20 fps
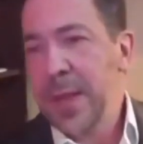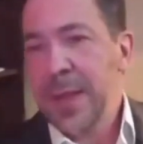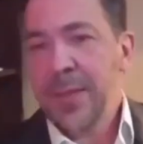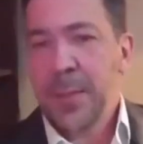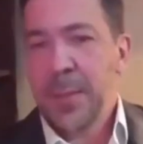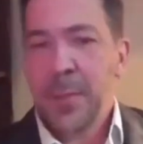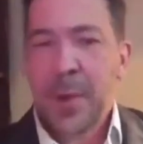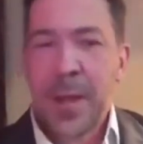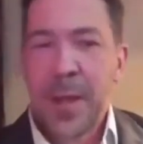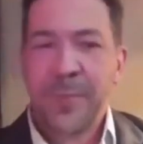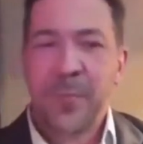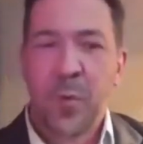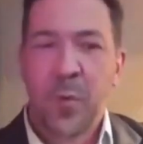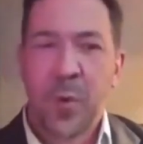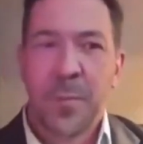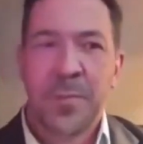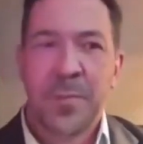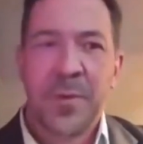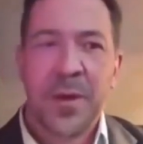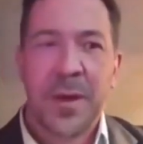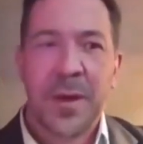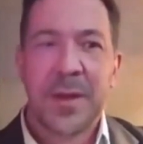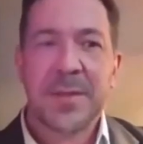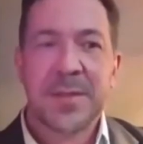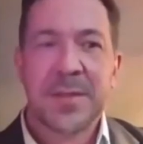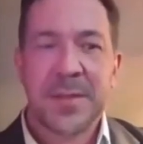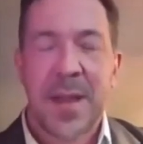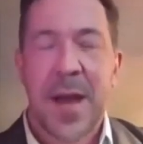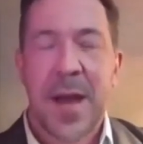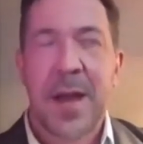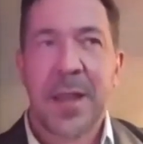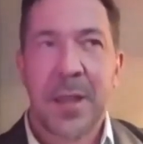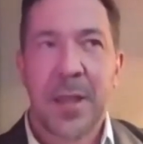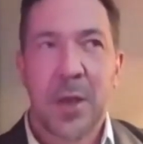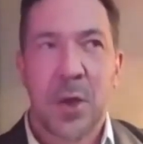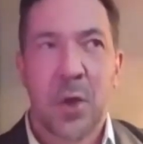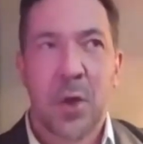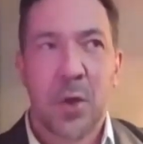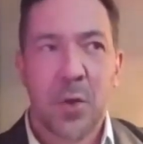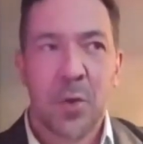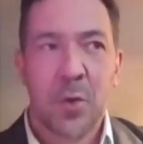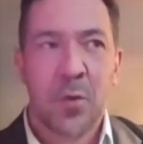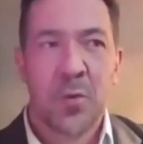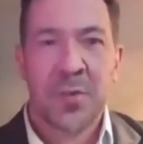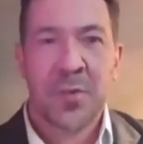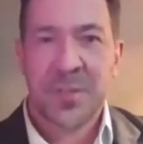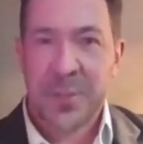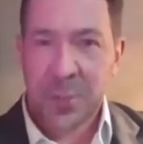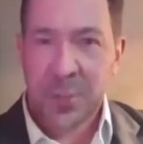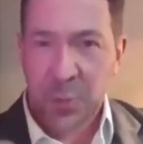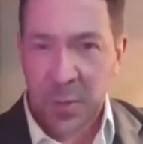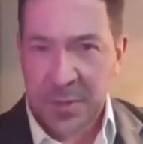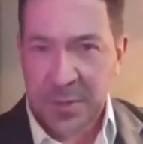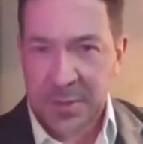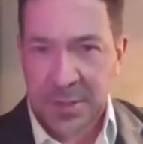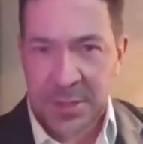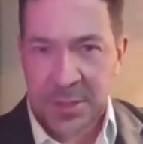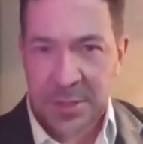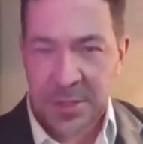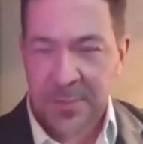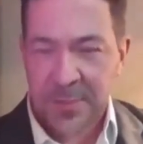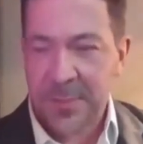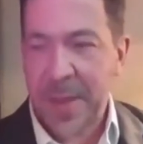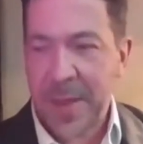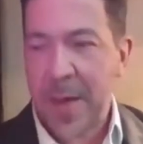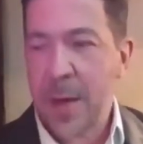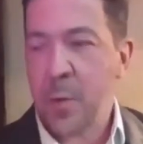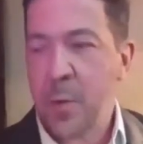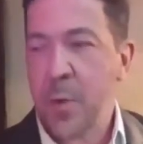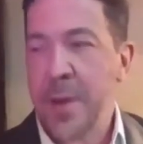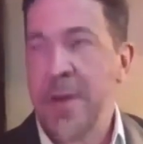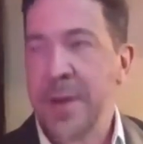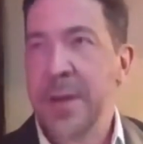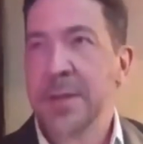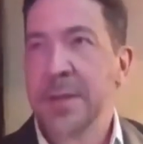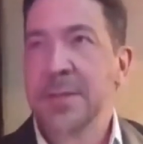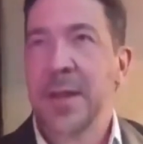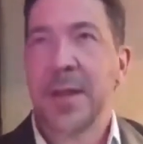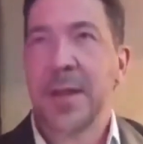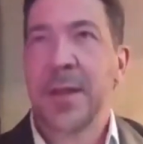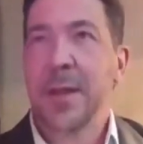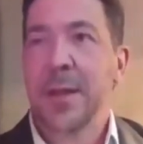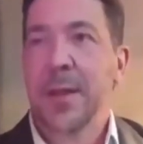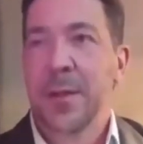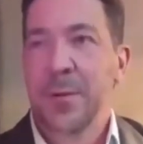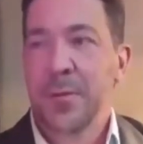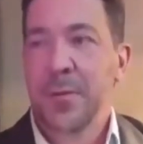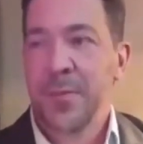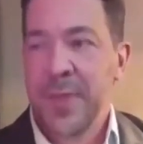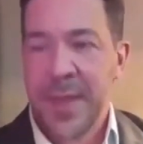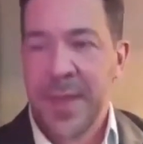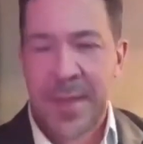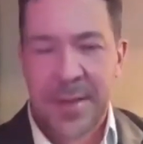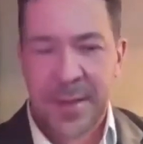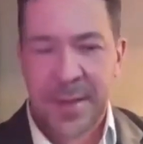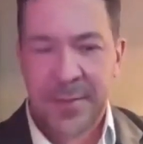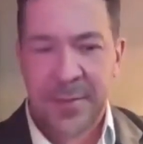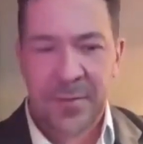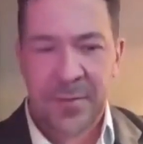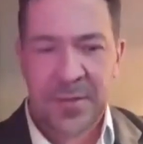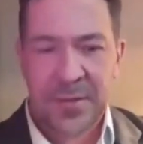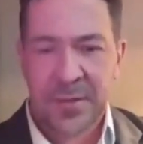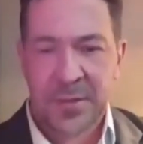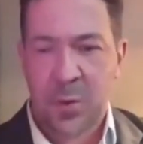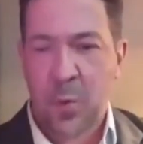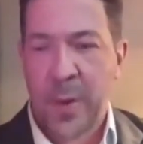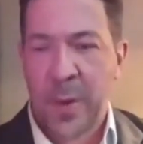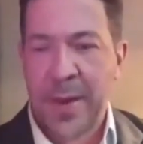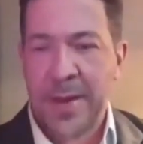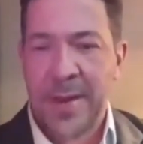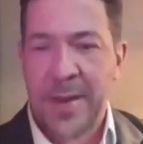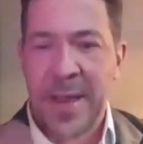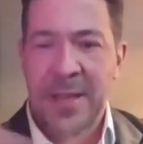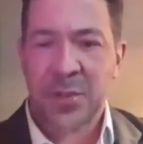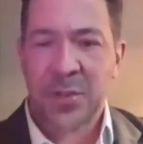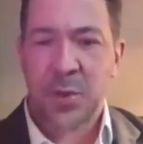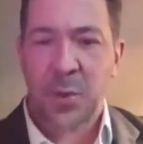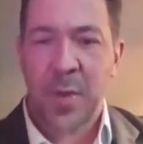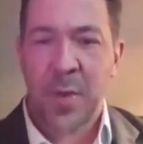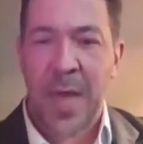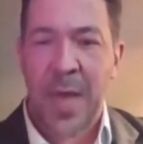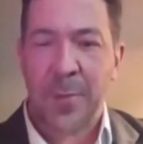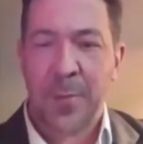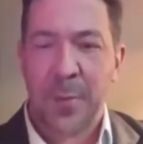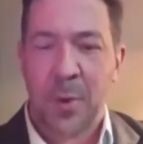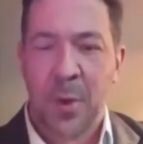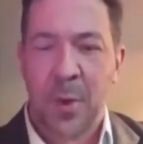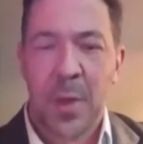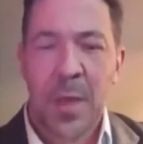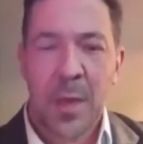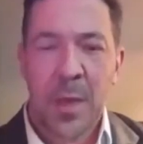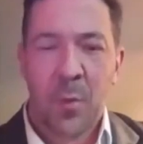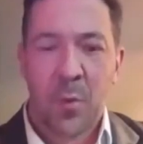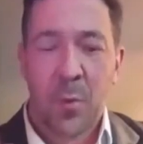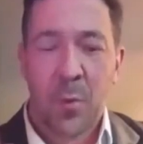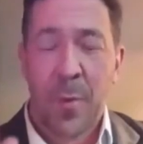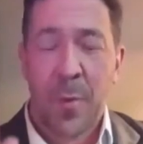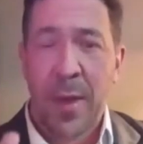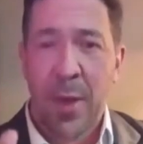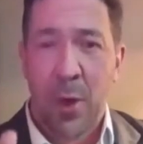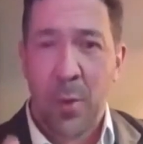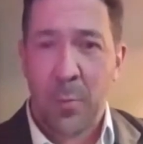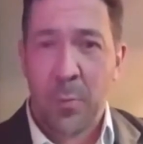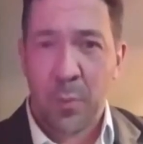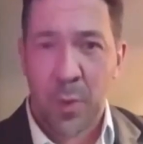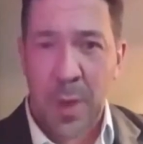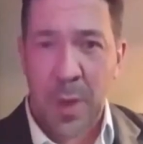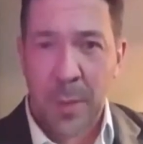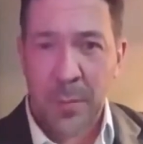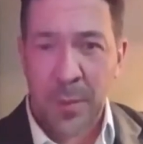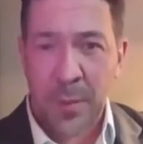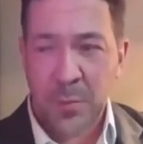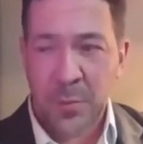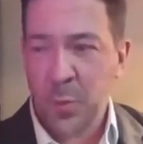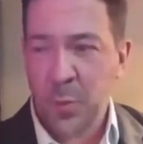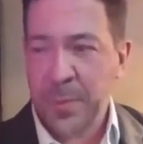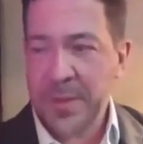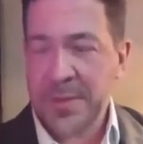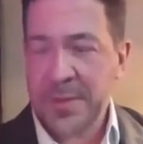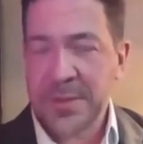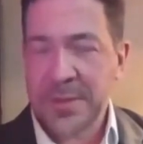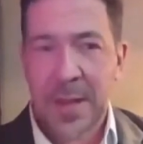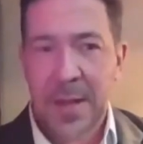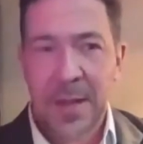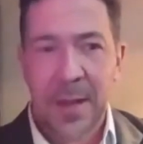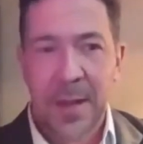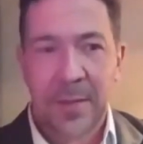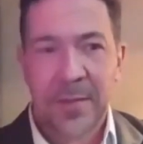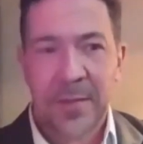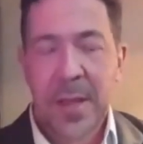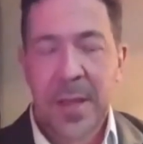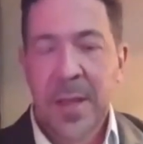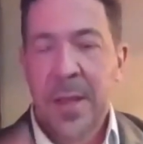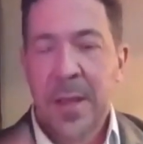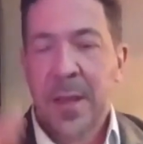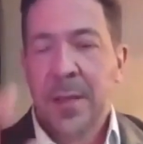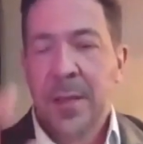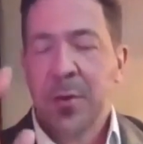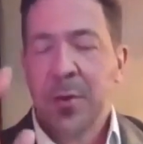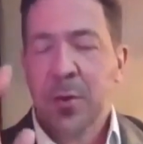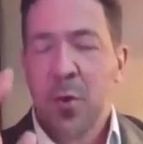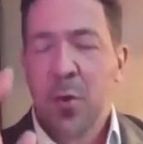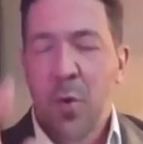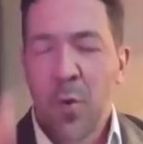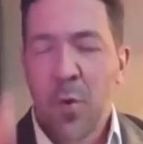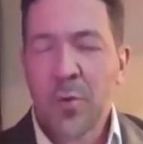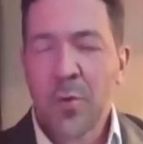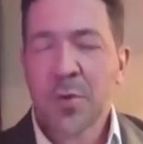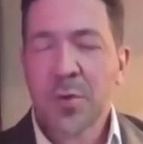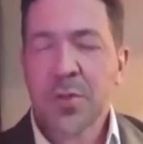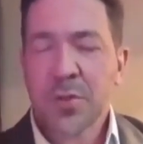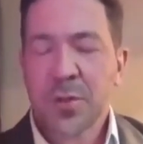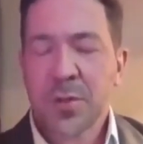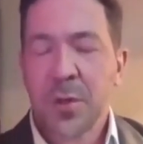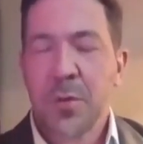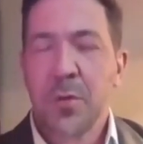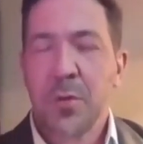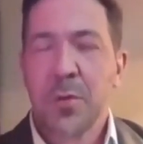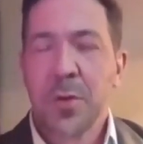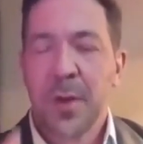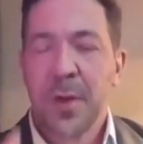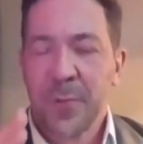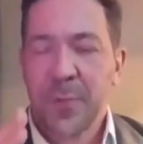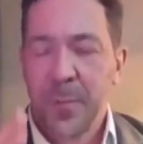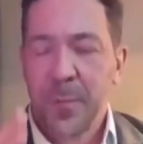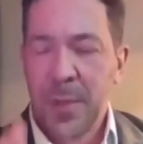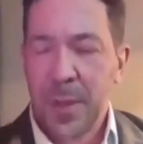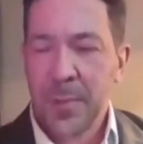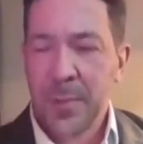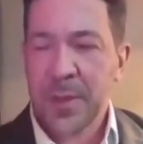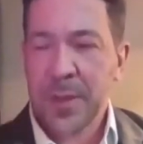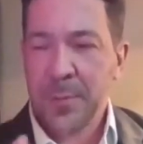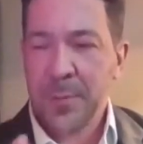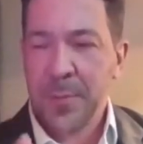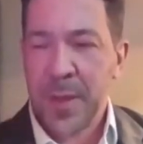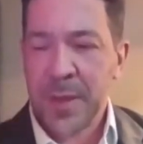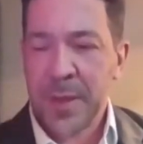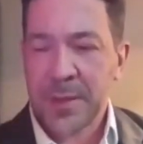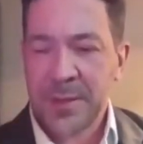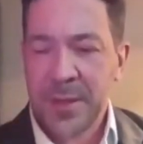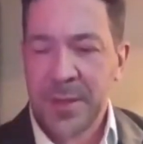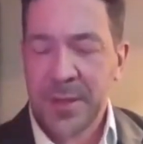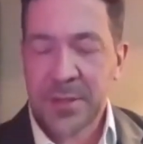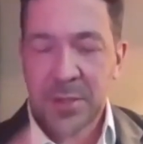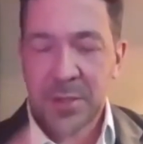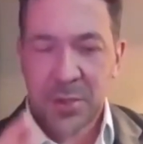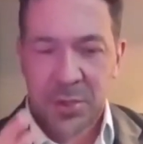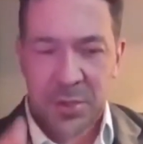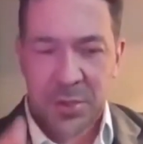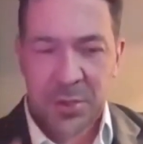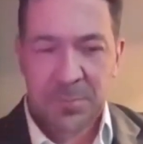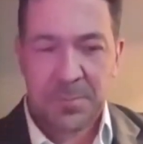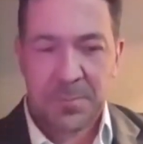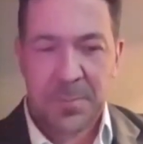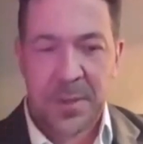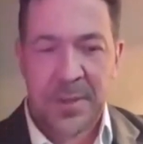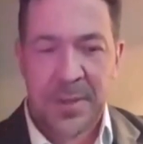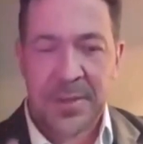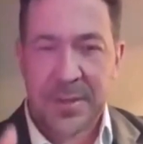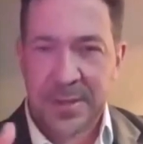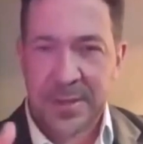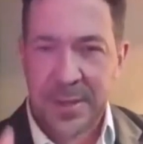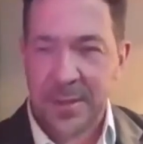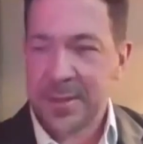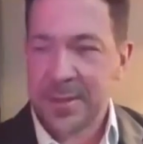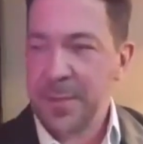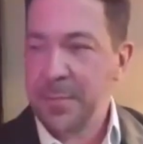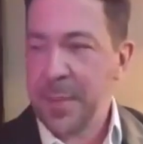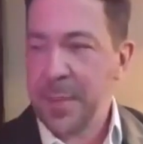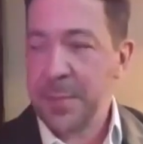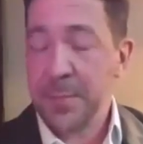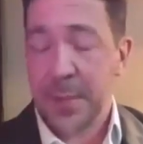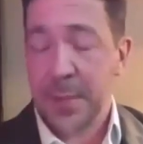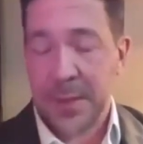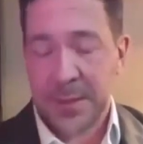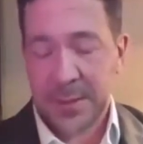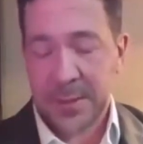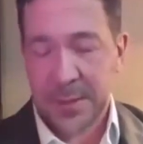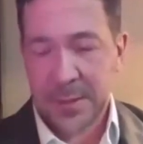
and the platform does not include centralization of power. It does not include the idea that this great national capital whereby all problems will be solved. The cornerstone of Republican politics should be the 10th Amendment.